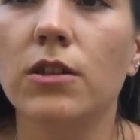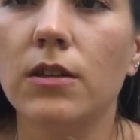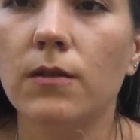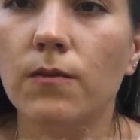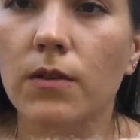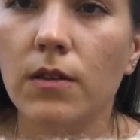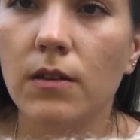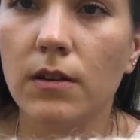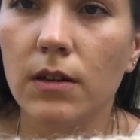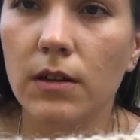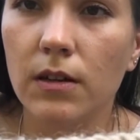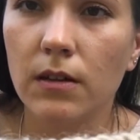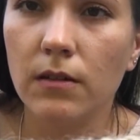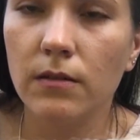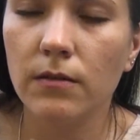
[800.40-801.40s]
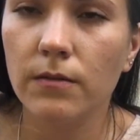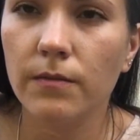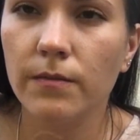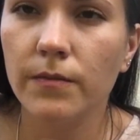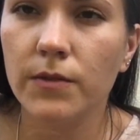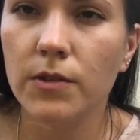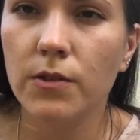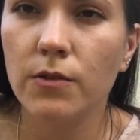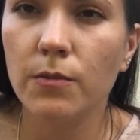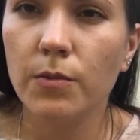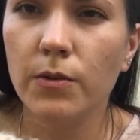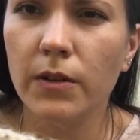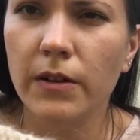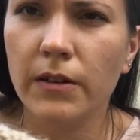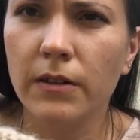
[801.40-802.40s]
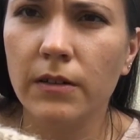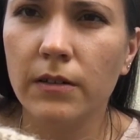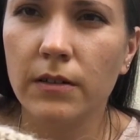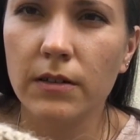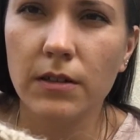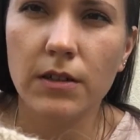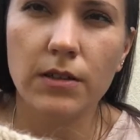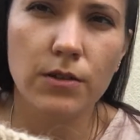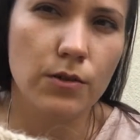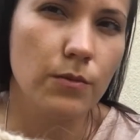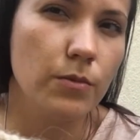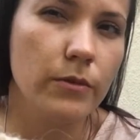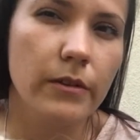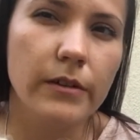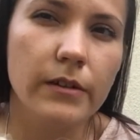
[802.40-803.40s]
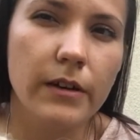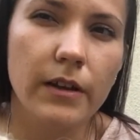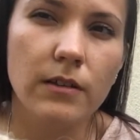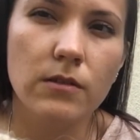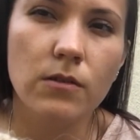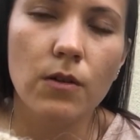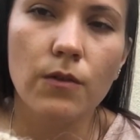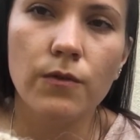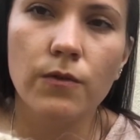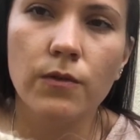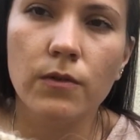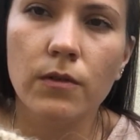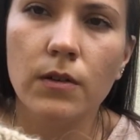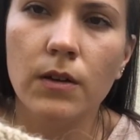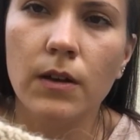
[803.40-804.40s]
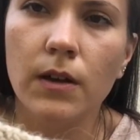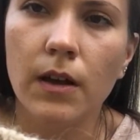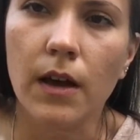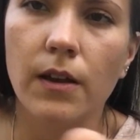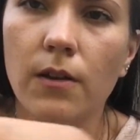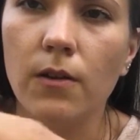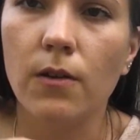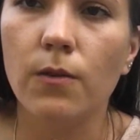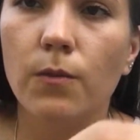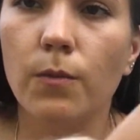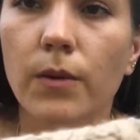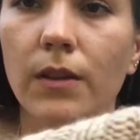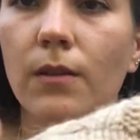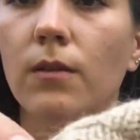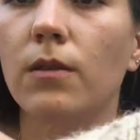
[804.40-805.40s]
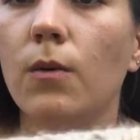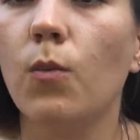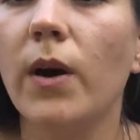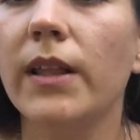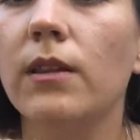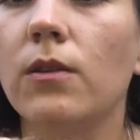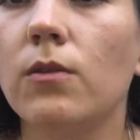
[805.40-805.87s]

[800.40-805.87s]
it with a needle. Tubular, is it a tubular cast off? I don't know, but the one